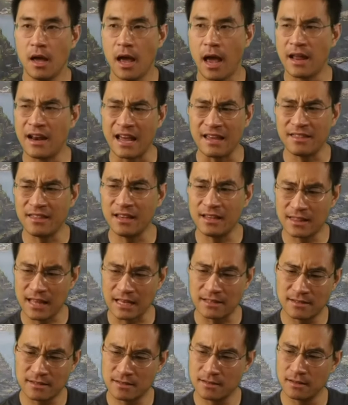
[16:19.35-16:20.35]
And I think
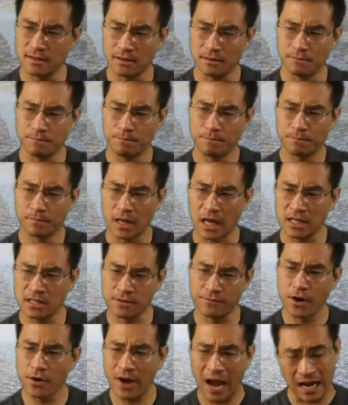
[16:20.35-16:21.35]
that's
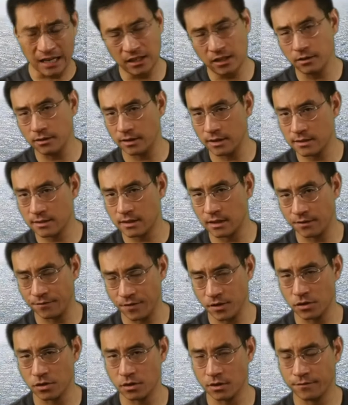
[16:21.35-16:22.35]
it's a very idealistic
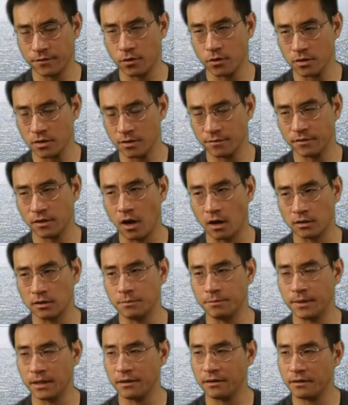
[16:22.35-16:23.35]
vision, of course, of
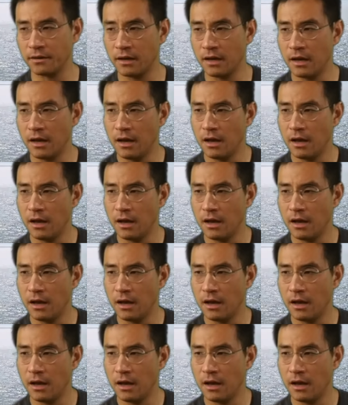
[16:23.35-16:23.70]
Dr. Beard.